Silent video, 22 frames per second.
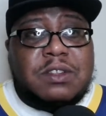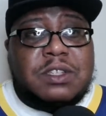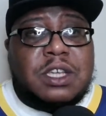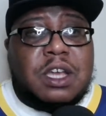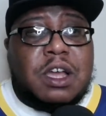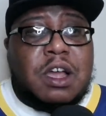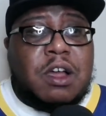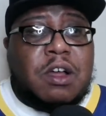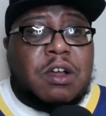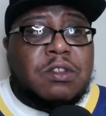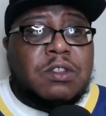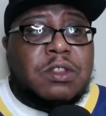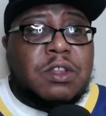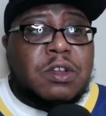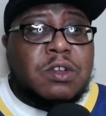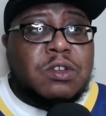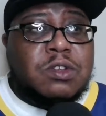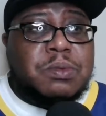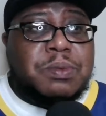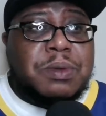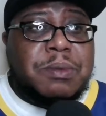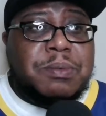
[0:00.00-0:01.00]
to all
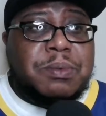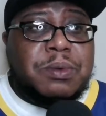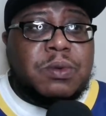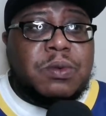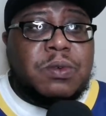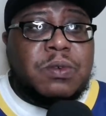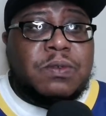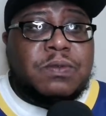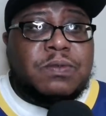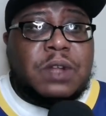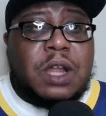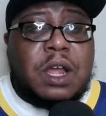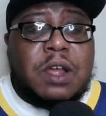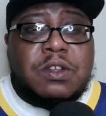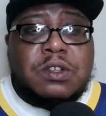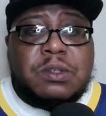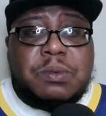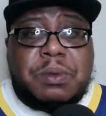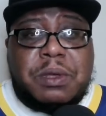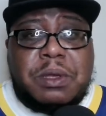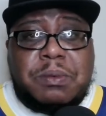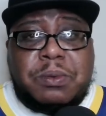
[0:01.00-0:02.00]
those people who've
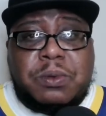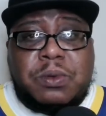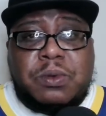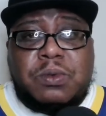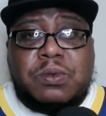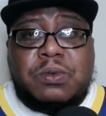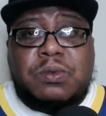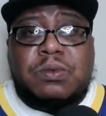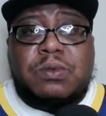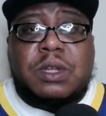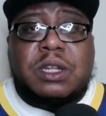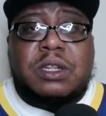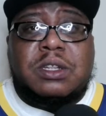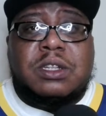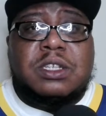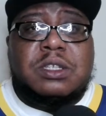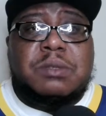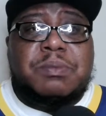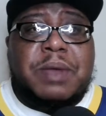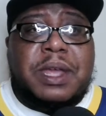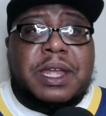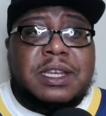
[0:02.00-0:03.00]
lost people in
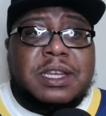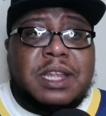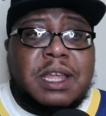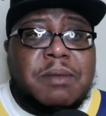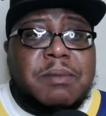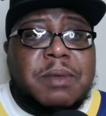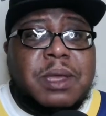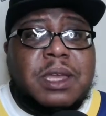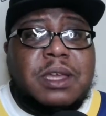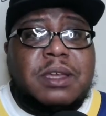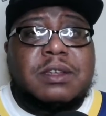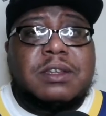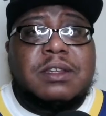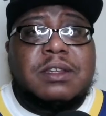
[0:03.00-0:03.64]
this pandemic,